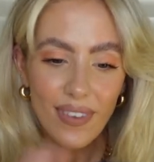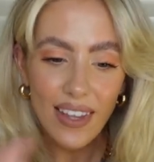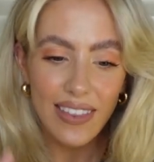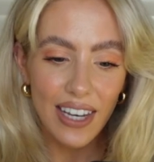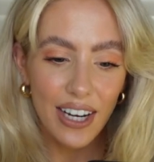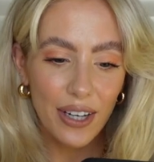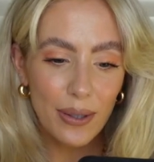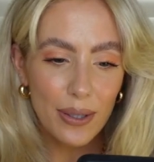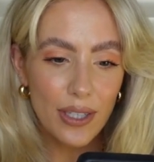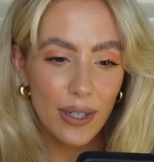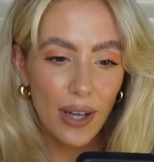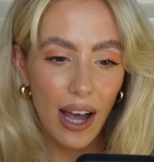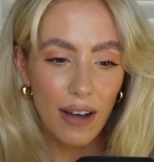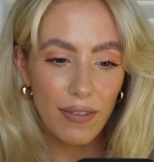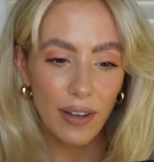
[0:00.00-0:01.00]
Then I also
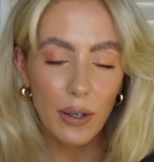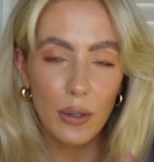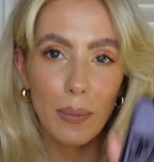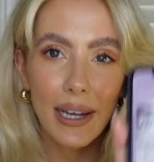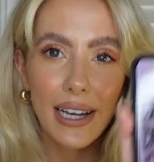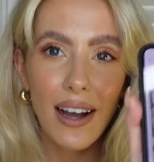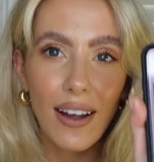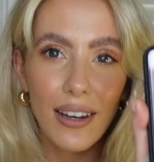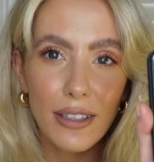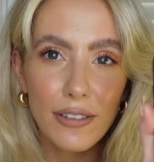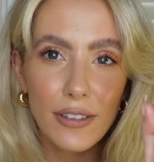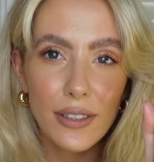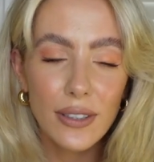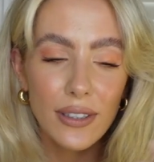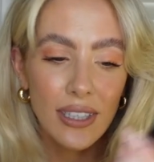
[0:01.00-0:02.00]
have like all my
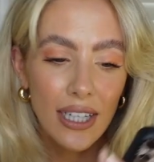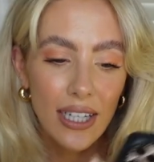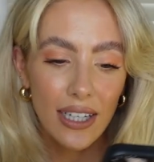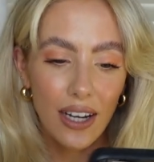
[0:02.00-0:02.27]
colourful